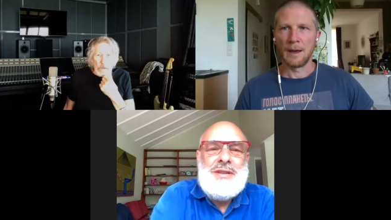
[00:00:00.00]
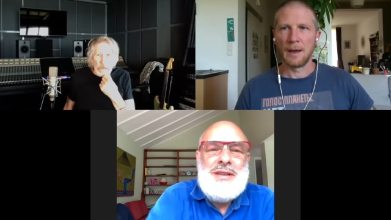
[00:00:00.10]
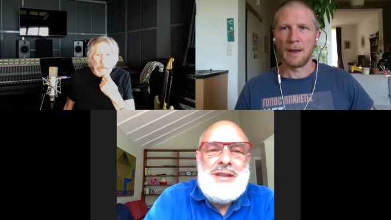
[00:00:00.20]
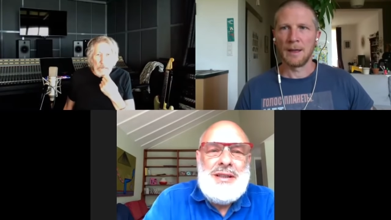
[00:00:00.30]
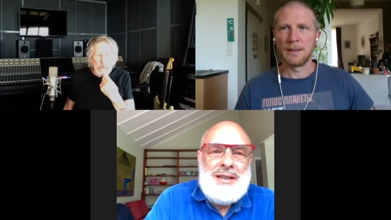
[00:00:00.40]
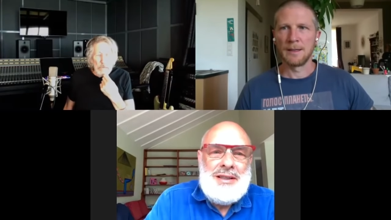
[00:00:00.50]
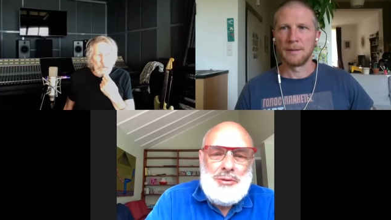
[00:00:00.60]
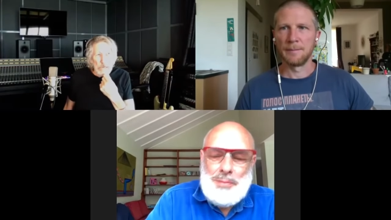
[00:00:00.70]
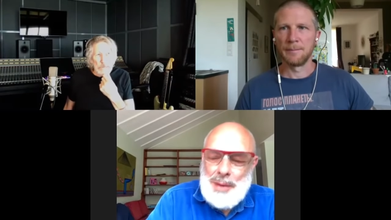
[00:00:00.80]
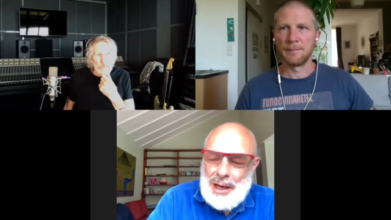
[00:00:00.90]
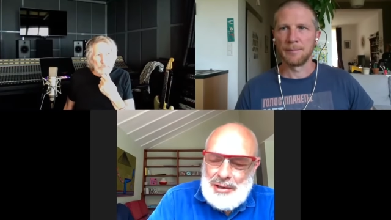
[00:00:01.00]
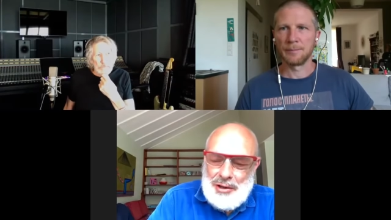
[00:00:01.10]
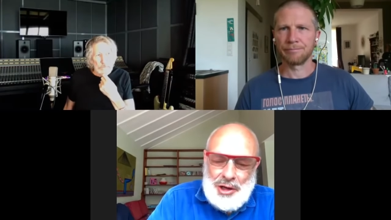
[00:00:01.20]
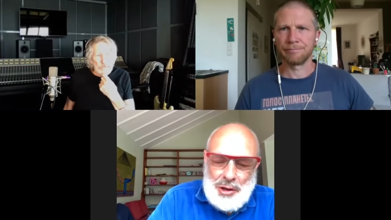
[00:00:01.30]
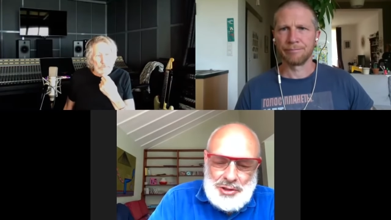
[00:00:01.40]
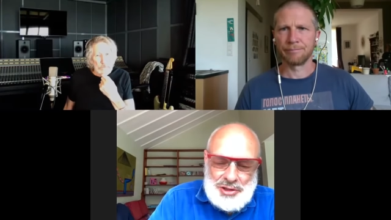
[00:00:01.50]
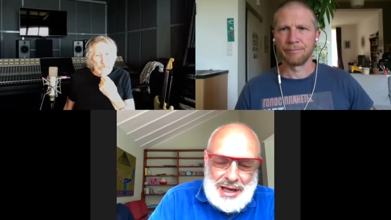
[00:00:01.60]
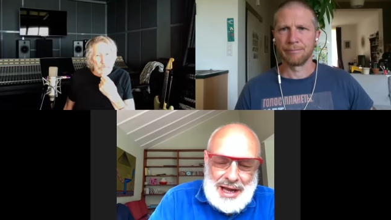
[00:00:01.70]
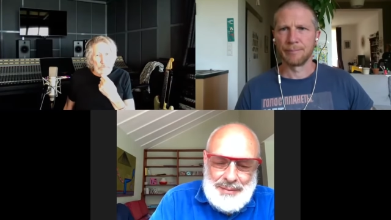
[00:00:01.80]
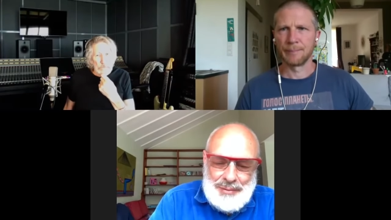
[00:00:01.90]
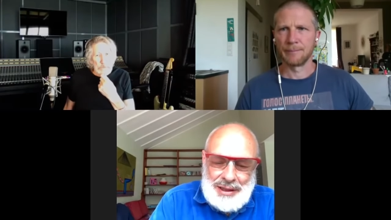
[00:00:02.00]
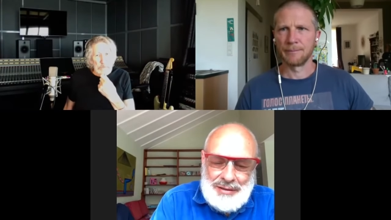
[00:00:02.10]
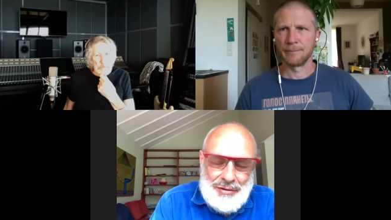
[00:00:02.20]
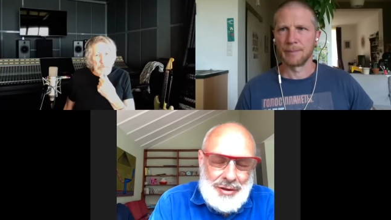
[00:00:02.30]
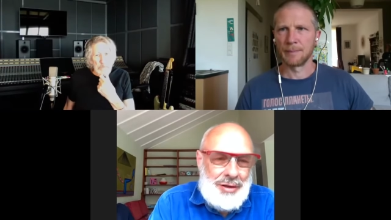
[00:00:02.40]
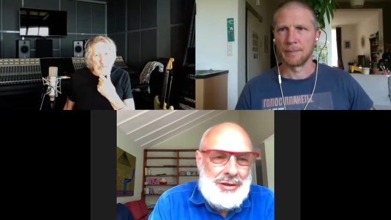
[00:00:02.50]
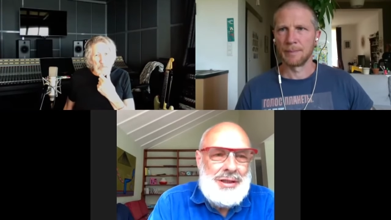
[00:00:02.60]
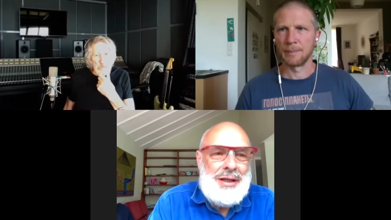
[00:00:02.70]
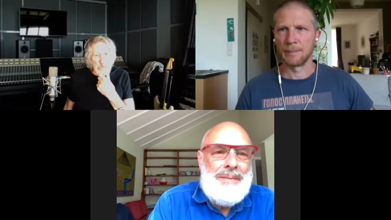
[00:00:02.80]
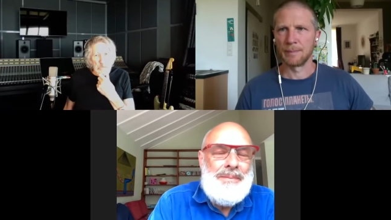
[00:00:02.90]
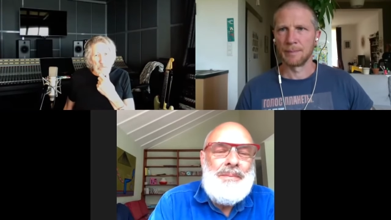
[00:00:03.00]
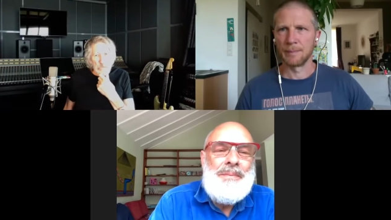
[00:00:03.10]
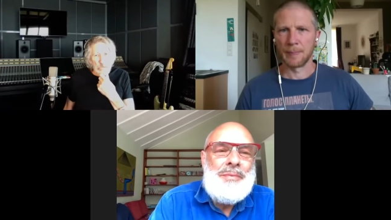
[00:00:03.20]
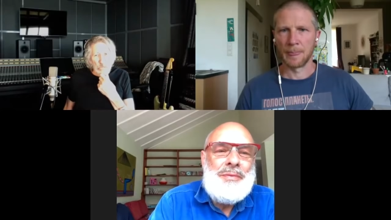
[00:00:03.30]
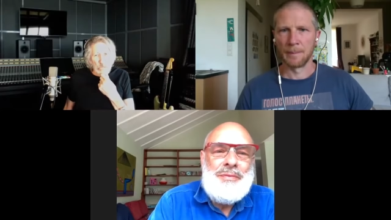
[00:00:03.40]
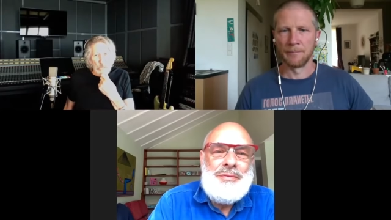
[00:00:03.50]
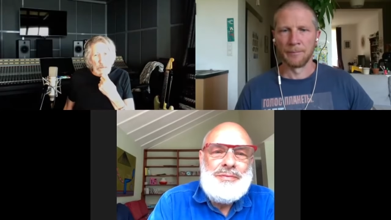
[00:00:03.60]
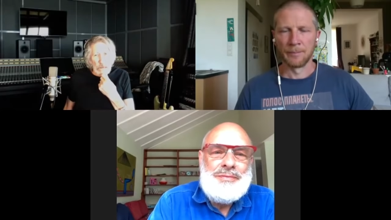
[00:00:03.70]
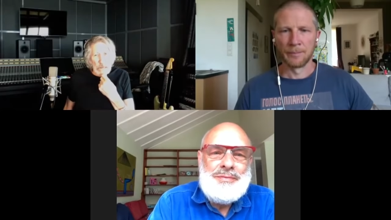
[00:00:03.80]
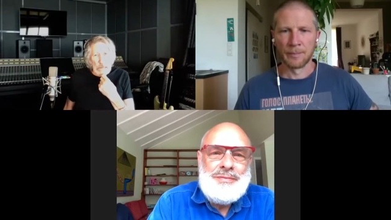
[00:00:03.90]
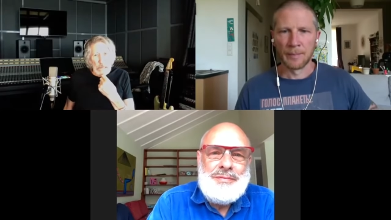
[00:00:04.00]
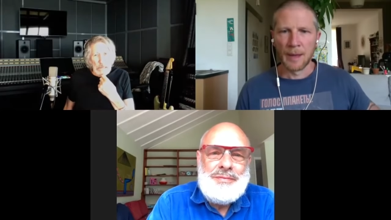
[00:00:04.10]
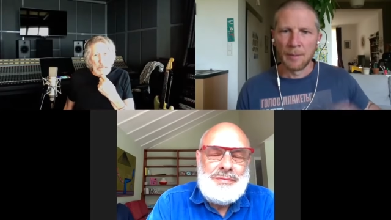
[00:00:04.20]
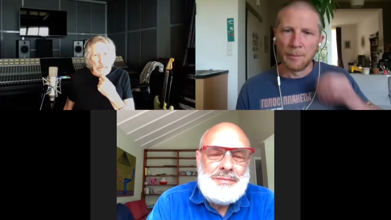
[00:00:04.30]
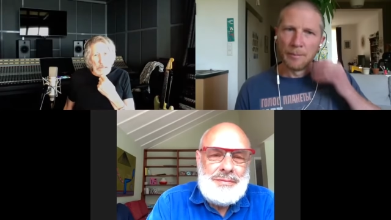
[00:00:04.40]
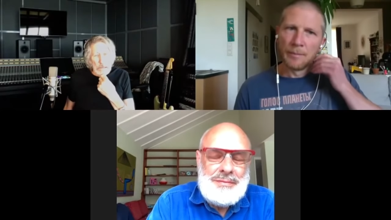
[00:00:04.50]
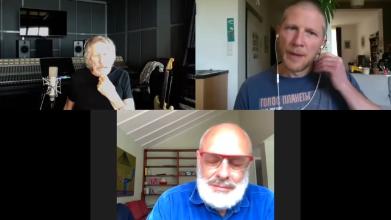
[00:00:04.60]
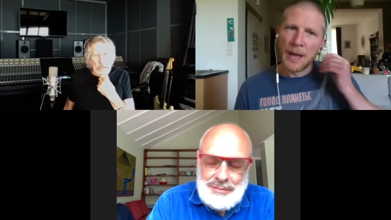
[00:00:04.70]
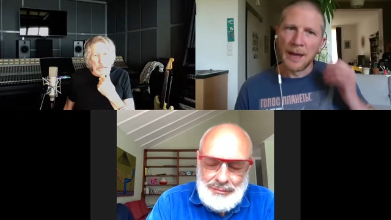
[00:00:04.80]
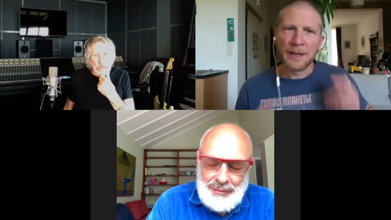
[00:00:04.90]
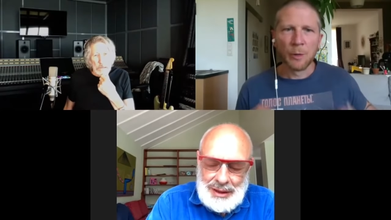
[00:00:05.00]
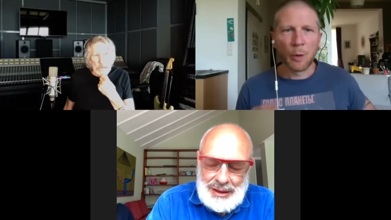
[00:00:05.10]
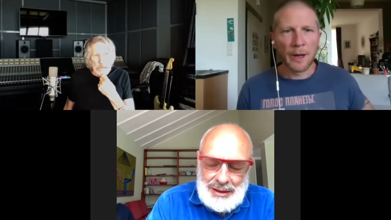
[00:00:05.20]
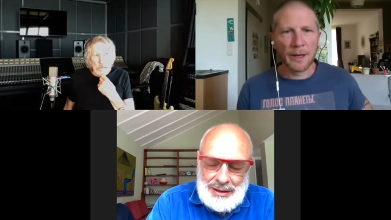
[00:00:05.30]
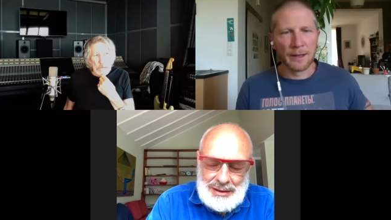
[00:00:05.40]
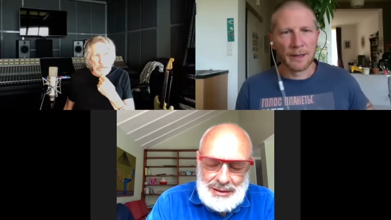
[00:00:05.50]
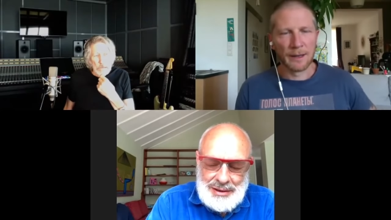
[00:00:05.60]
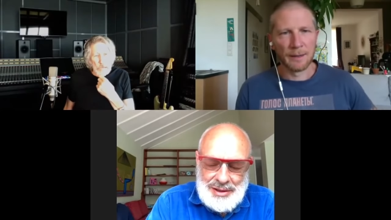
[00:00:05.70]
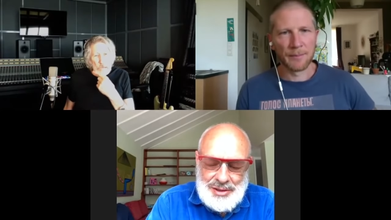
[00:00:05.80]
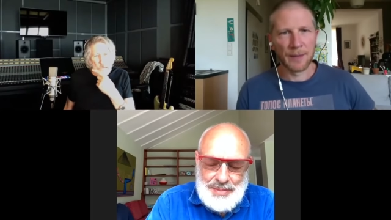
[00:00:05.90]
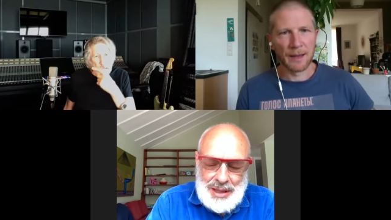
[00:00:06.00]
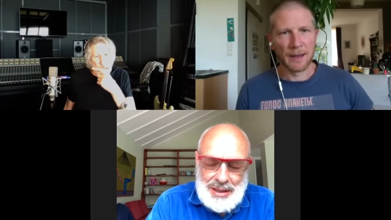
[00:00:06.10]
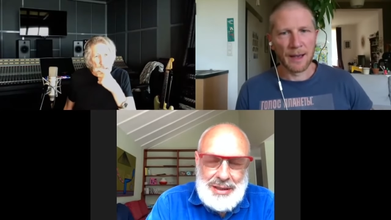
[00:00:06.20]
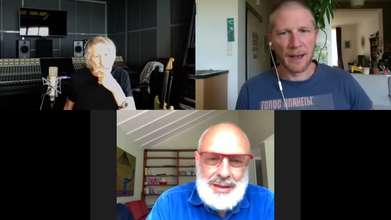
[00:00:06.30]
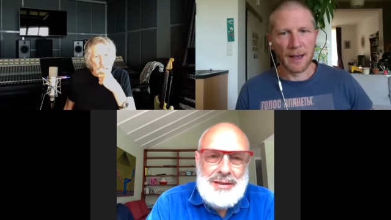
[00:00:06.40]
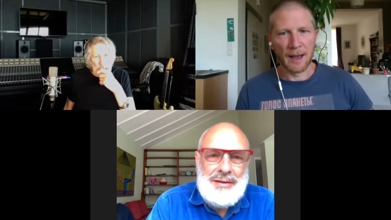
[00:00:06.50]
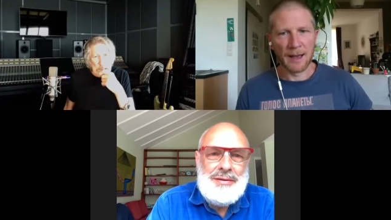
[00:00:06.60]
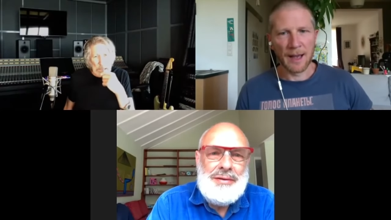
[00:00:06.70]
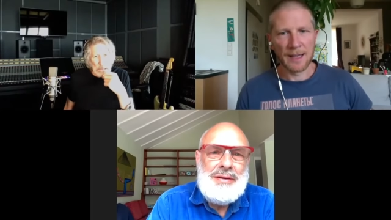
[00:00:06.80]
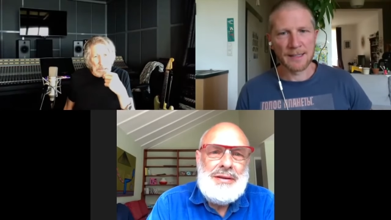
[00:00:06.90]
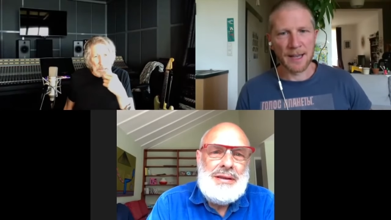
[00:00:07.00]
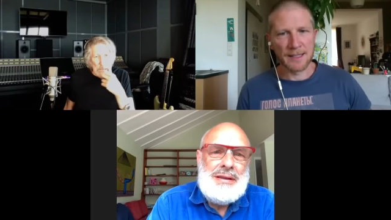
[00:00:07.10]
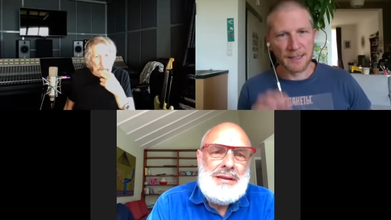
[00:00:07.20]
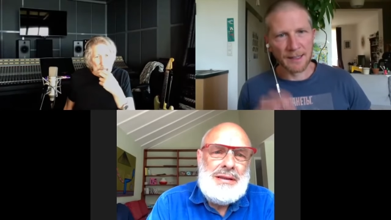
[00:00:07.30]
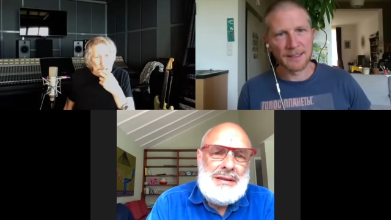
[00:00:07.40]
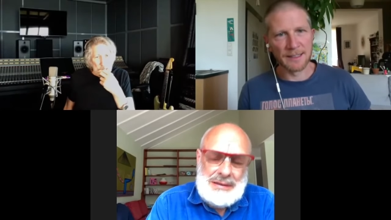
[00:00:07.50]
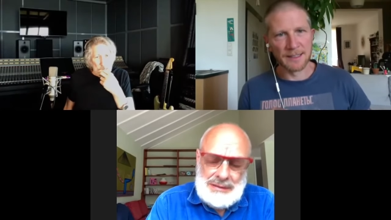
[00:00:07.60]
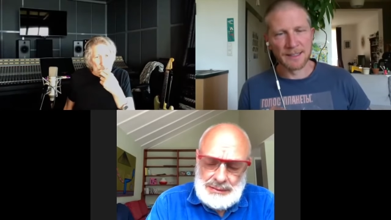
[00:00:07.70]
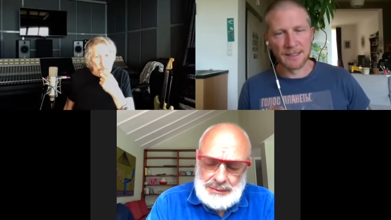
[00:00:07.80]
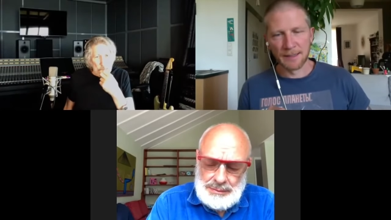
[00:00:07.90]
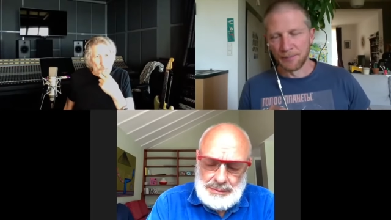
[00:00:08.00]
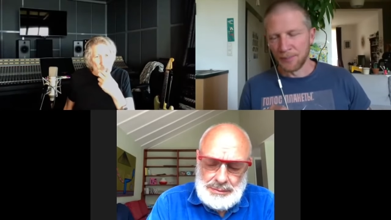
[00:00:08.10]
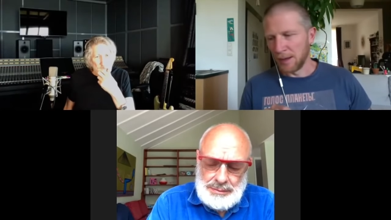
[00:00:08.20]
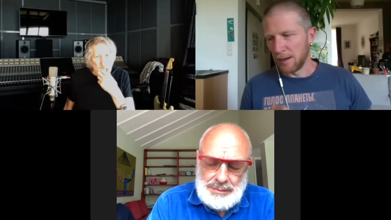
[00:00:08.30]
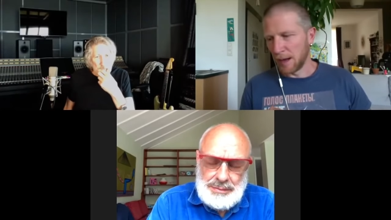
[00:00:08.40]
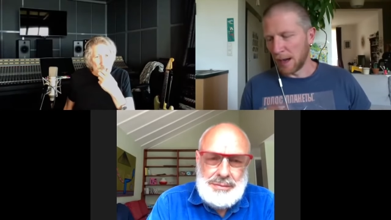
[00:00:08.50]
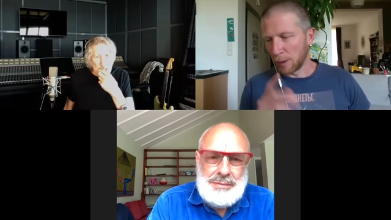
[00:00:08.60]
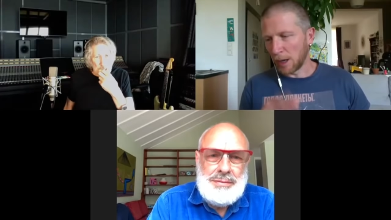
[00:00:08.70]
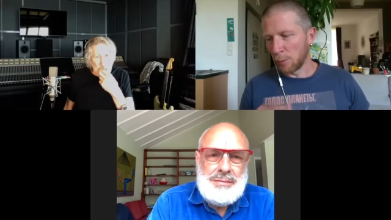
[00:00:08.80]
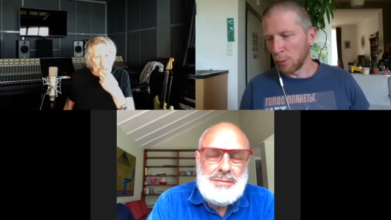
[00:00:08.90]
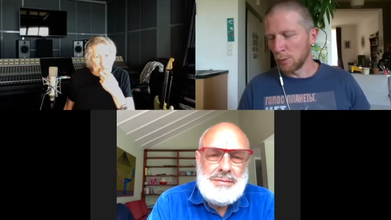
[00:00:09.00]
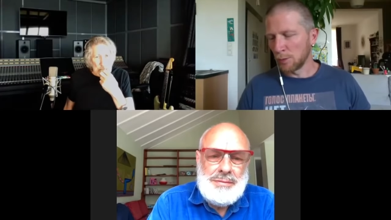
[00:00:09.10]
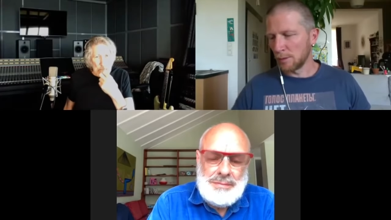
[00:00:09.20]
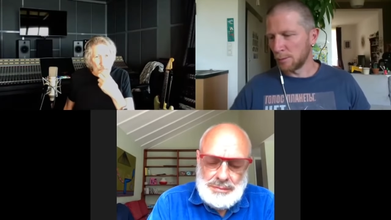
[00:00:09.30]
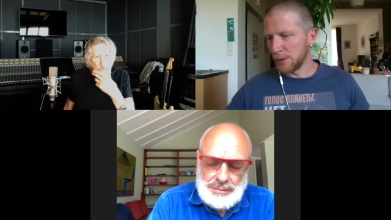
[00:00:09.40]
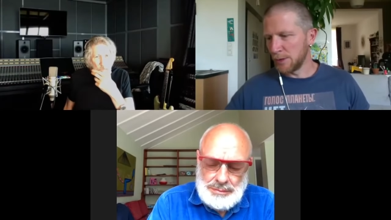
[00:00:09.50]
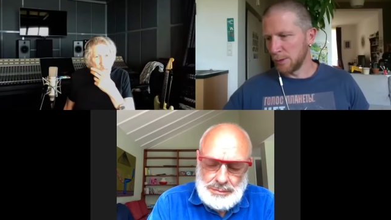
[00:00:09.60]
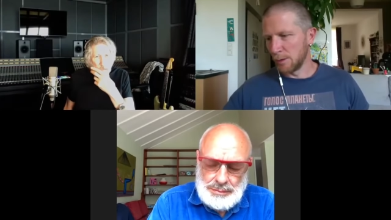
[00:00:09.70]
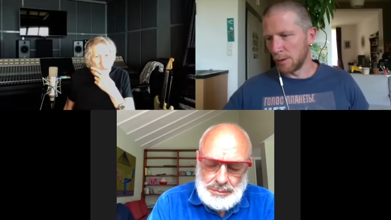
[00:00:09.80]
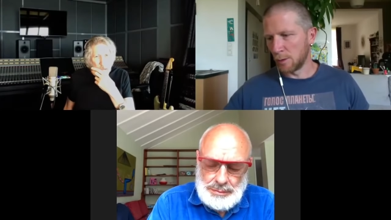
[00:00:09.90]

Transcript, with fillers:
Speaker 1: Yeah, well, you might not notice it happening for a long time.
Speaker 2: Yeah, and in a way, um, as as artists, uh, I, I, want to read you a